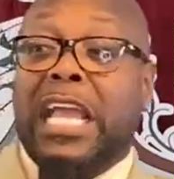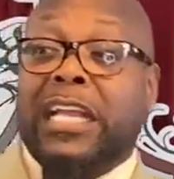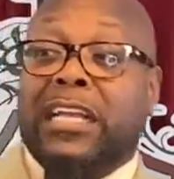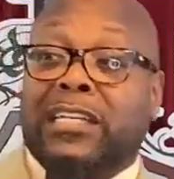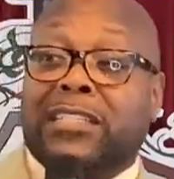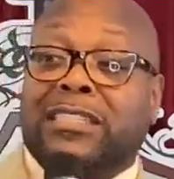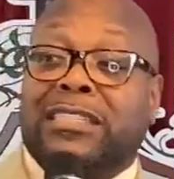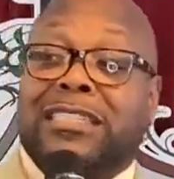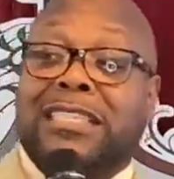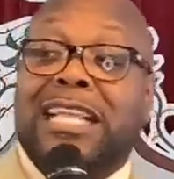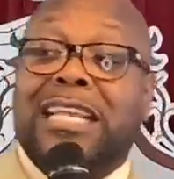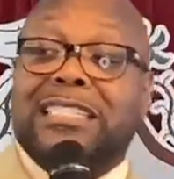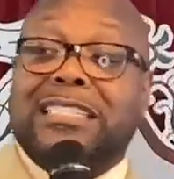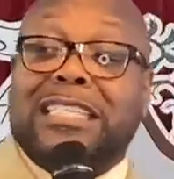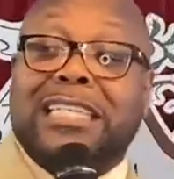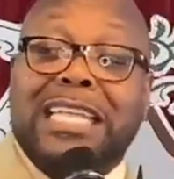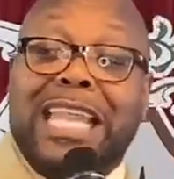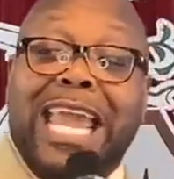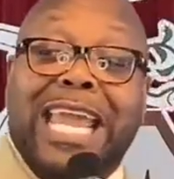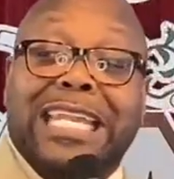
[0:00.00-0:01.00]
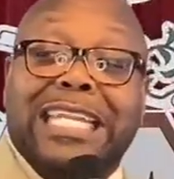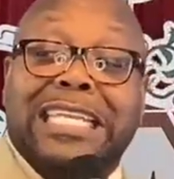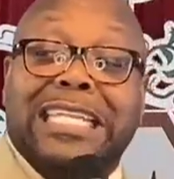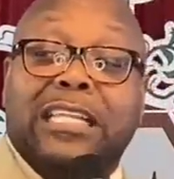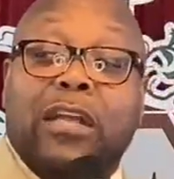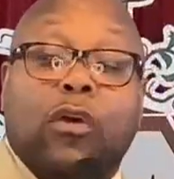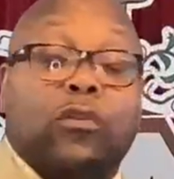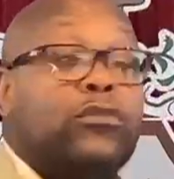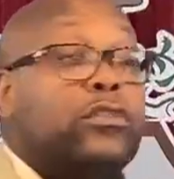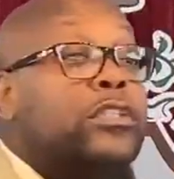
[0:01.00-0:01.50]
because this lady
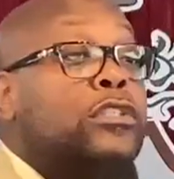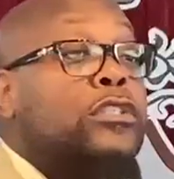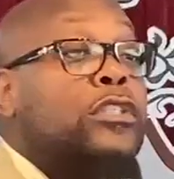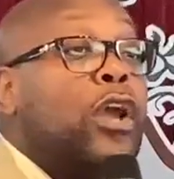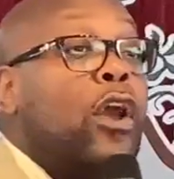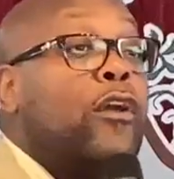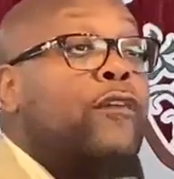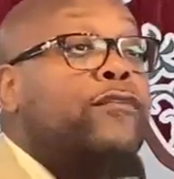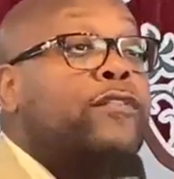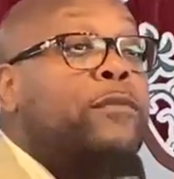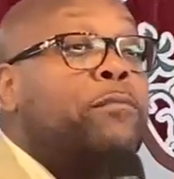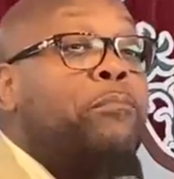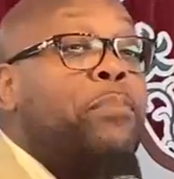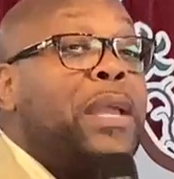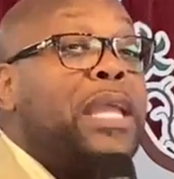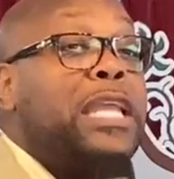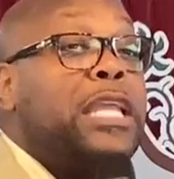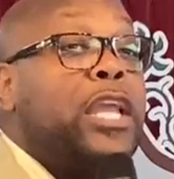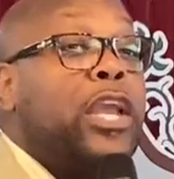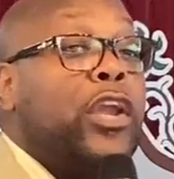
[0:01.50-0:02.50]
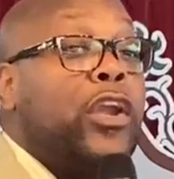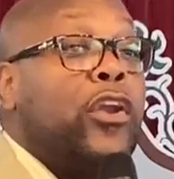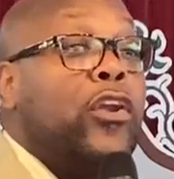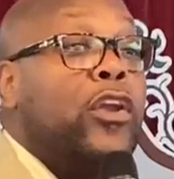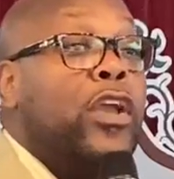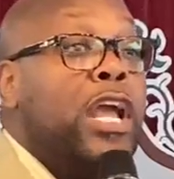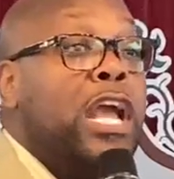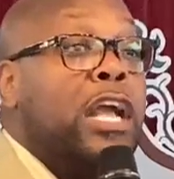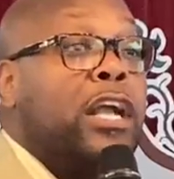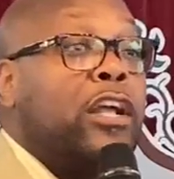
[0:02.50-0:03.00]
don't deserve to be
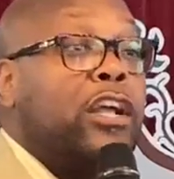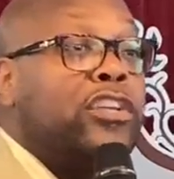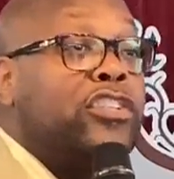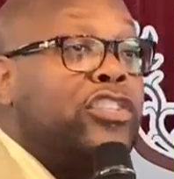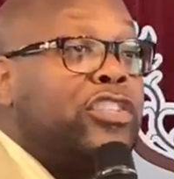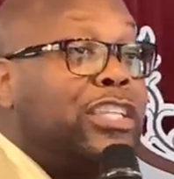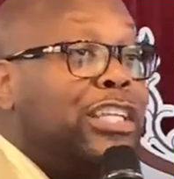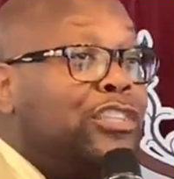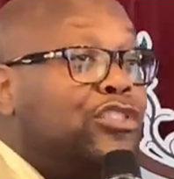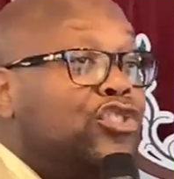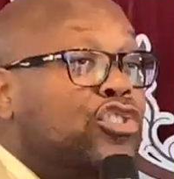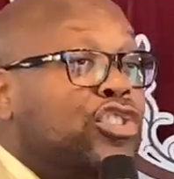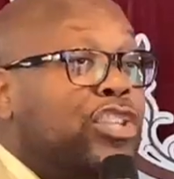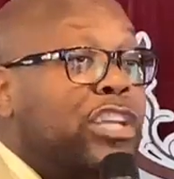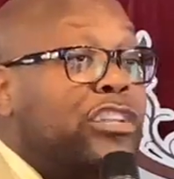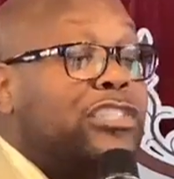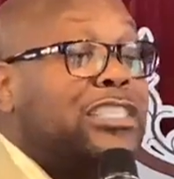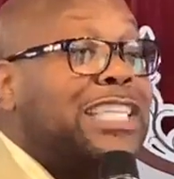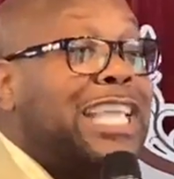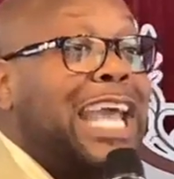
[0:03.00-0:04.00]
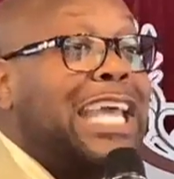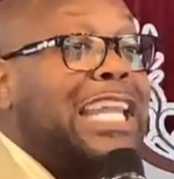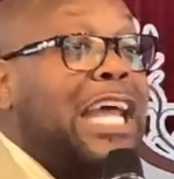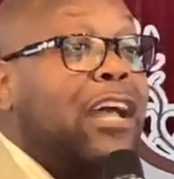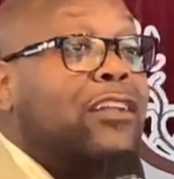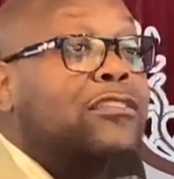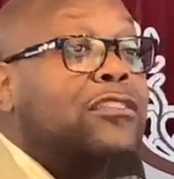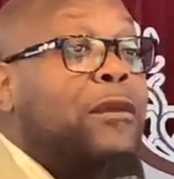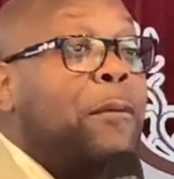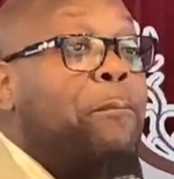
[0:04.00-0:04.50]
here because she just got
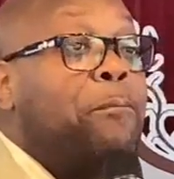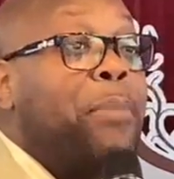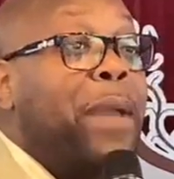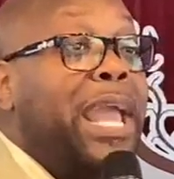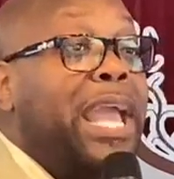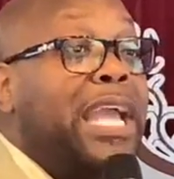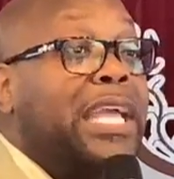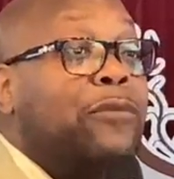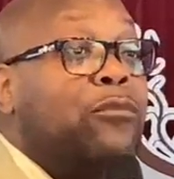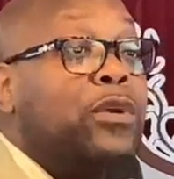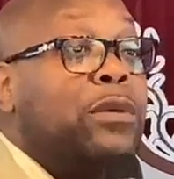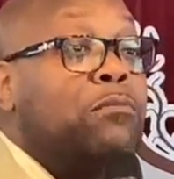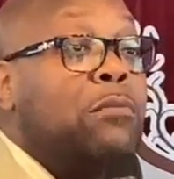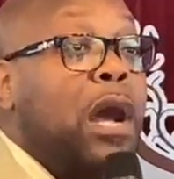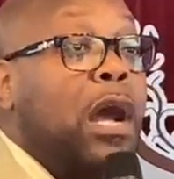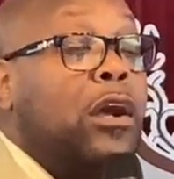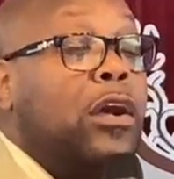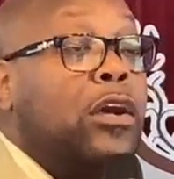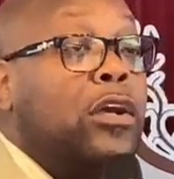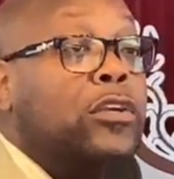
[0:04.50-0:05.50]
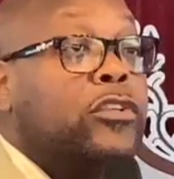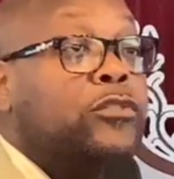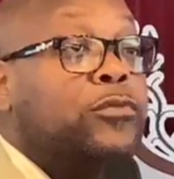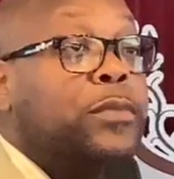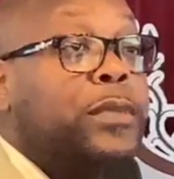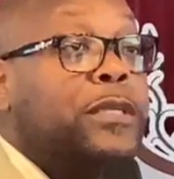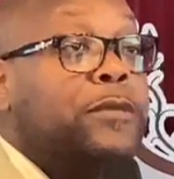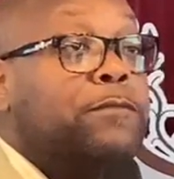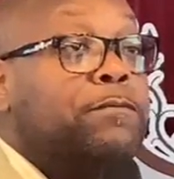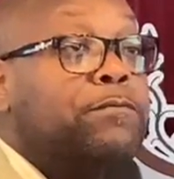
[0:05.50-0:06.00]
out to bed with my husband.